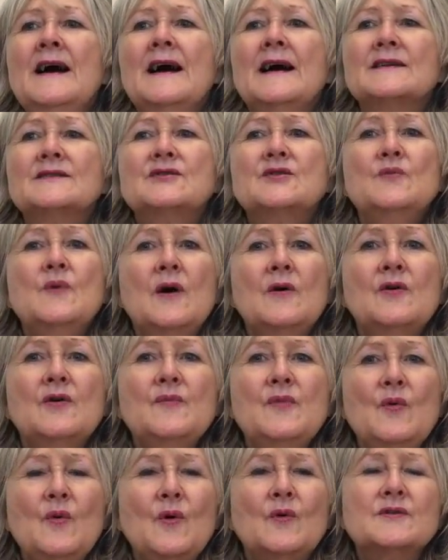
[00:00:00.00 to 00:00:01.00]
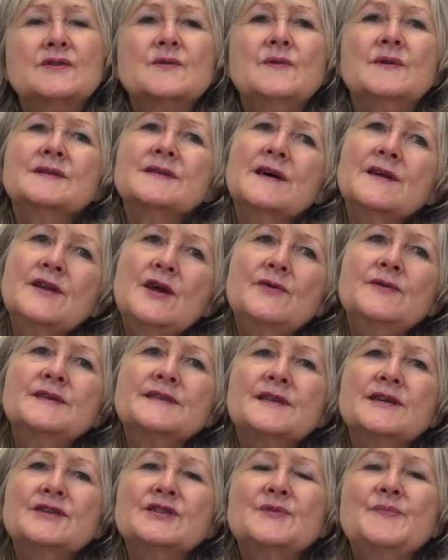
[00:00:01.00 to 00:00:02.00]
and to welcome you all to what I know is
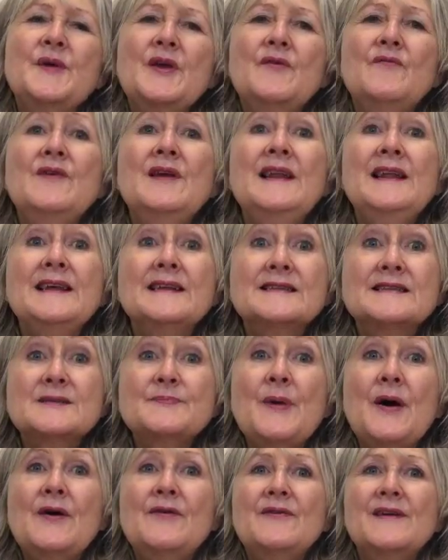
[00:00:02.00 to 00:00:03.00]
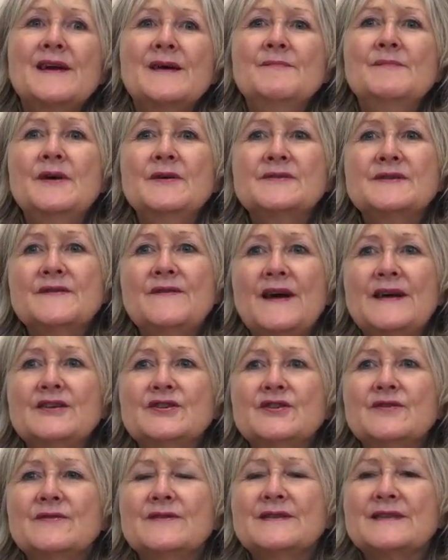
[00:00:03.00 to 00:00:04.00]
going to be a really inspiring and
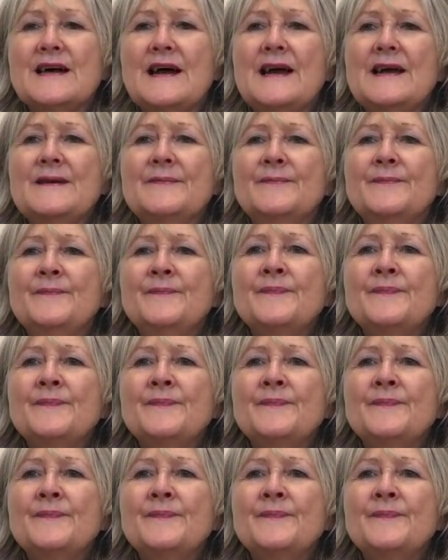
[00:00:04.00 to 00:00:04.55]
motivational day.